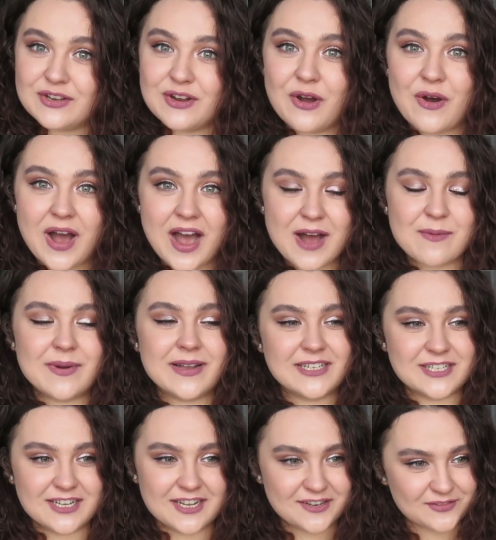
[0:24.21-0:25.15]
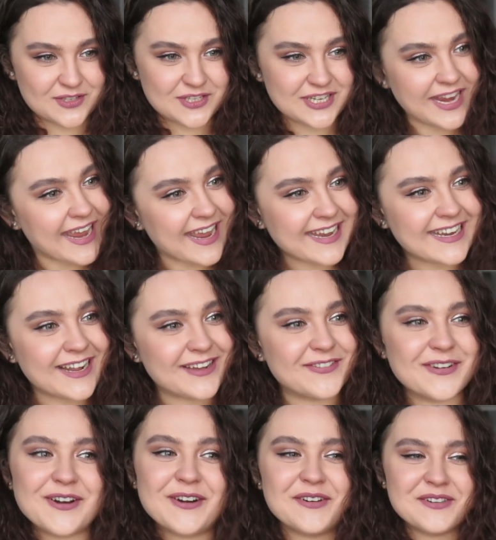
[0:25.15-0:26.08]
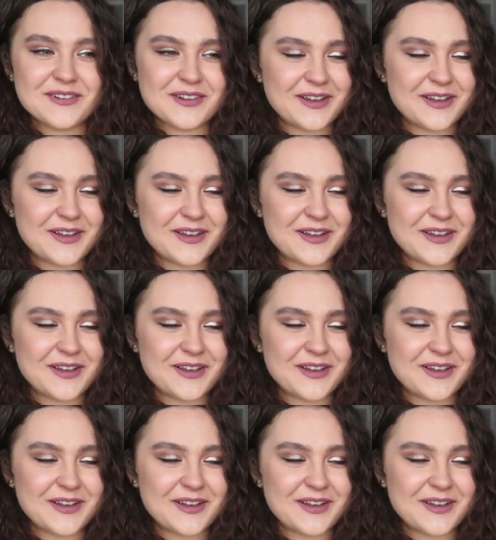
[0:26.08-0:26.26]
You know how much I love Shein. I've got